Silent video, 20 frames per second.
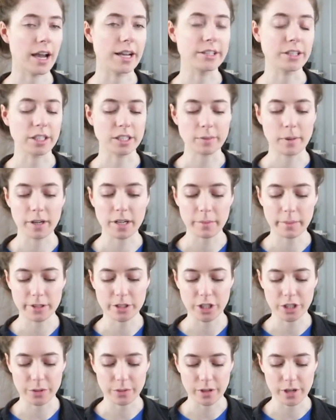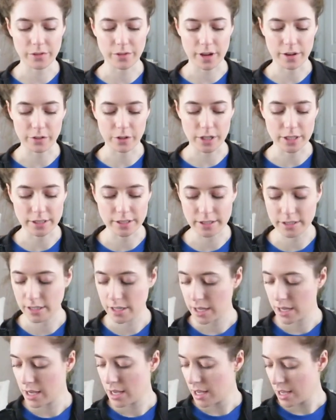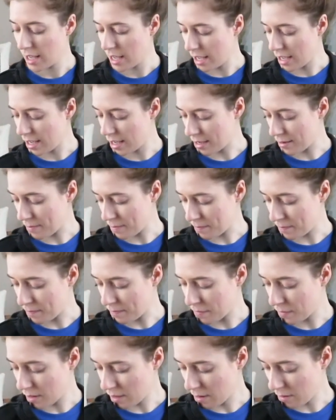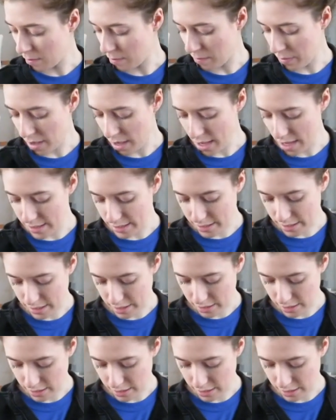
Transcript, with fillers: I talked about it in my January favorites, um, but